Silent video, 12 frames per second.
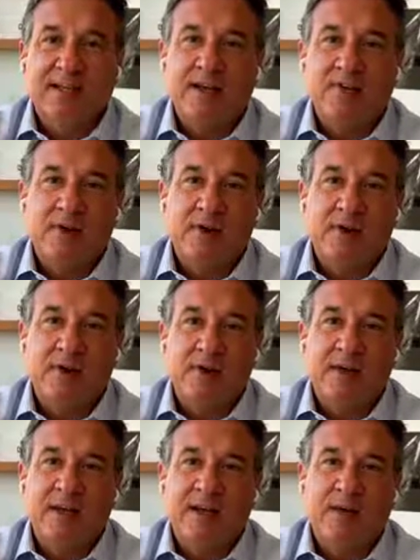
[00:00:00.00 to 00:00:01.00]
if
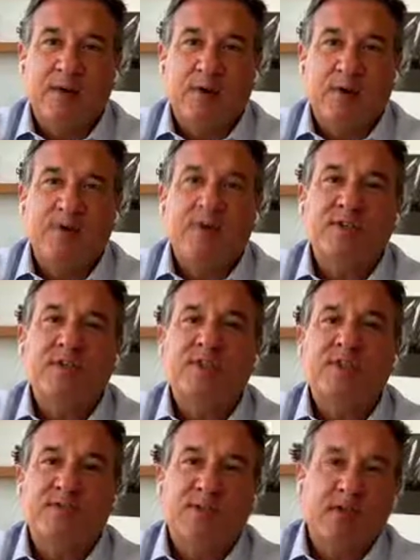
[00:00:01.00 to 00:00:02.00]
if we
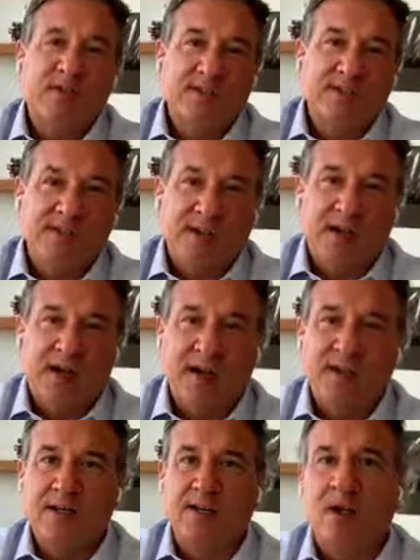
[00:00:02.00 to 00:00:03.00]
just focus
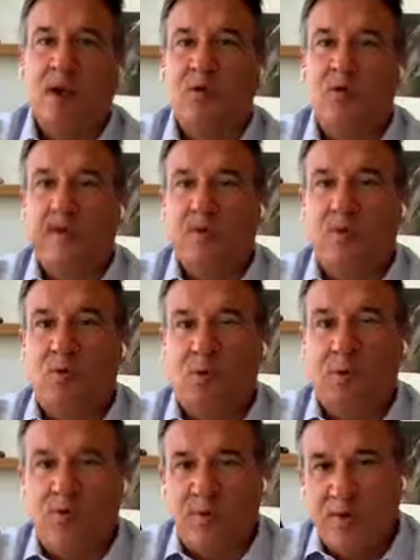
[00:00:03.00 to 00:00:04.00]
on, are we
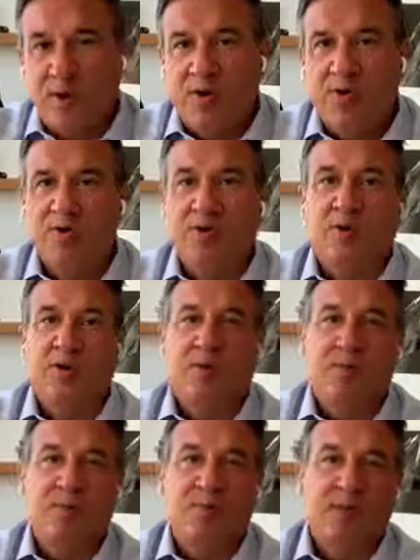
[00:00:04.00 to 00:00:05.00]
more remote or
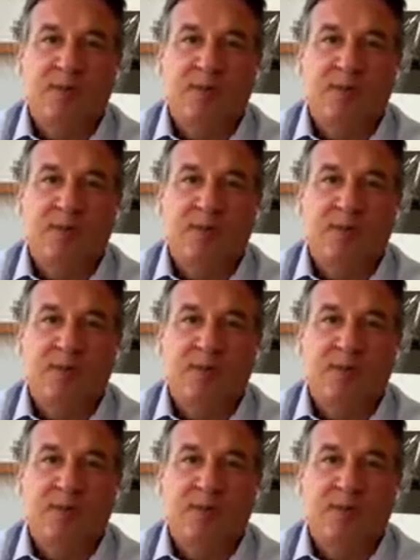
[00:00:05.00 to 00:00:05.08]
are we